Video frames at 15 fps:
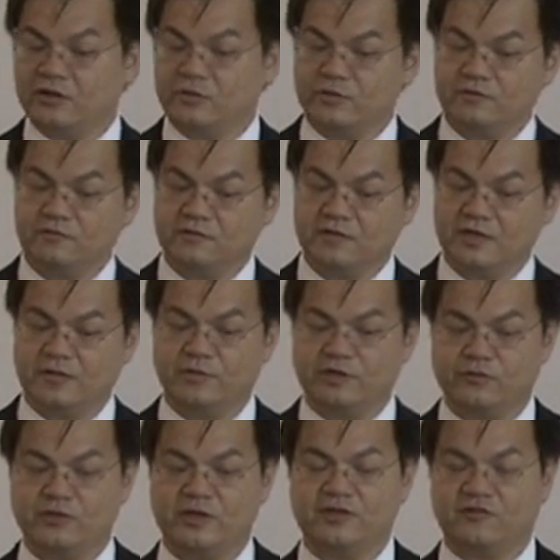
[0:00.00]
element in
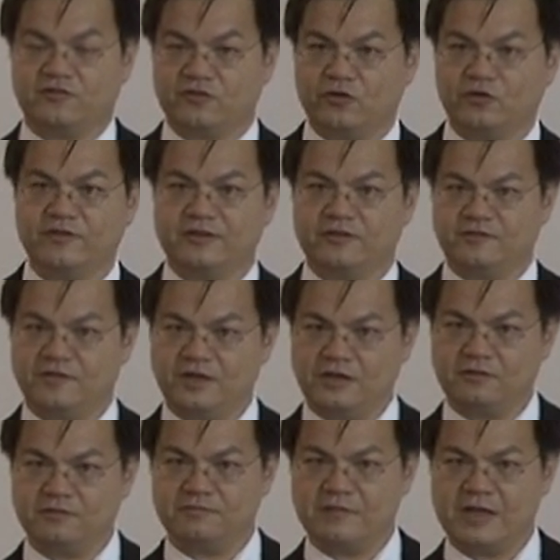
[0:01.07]
between the stove and the
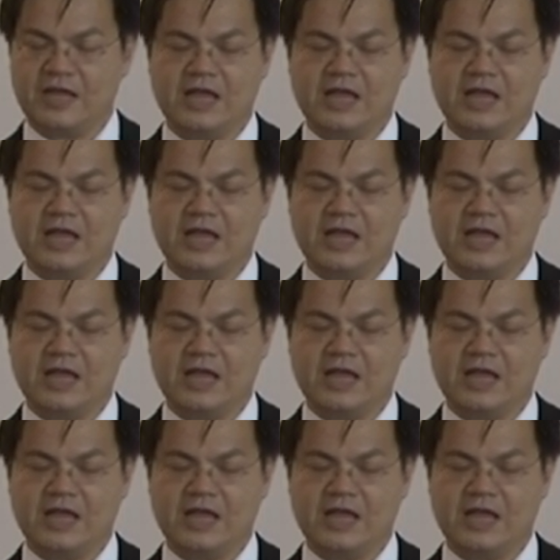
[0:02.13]
sink,